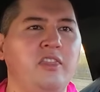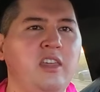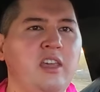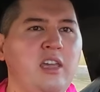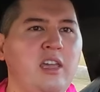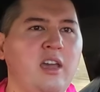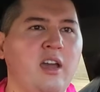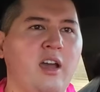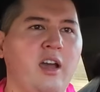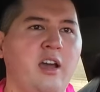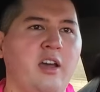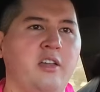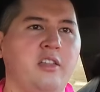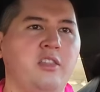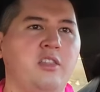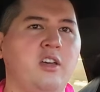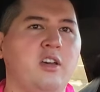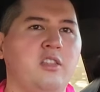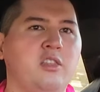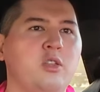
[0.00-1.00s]

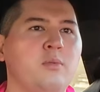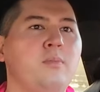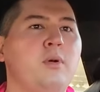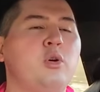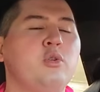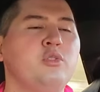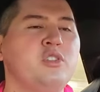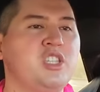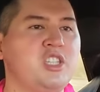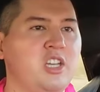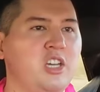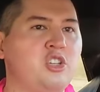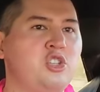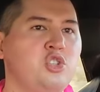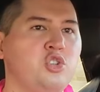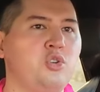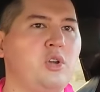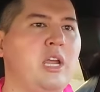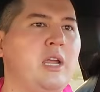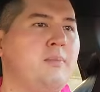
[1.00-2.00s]
The most
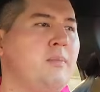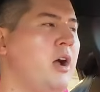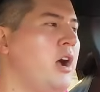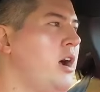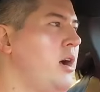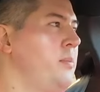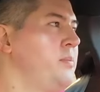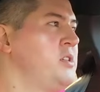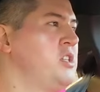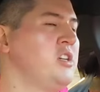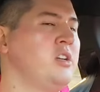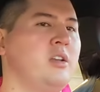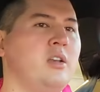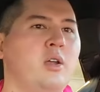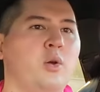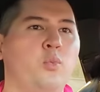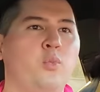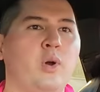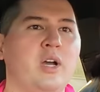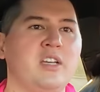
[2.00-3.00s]
extreme
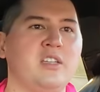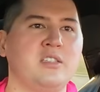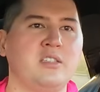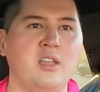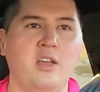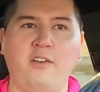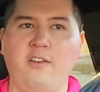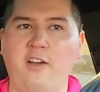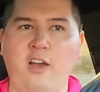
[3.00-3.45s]
option was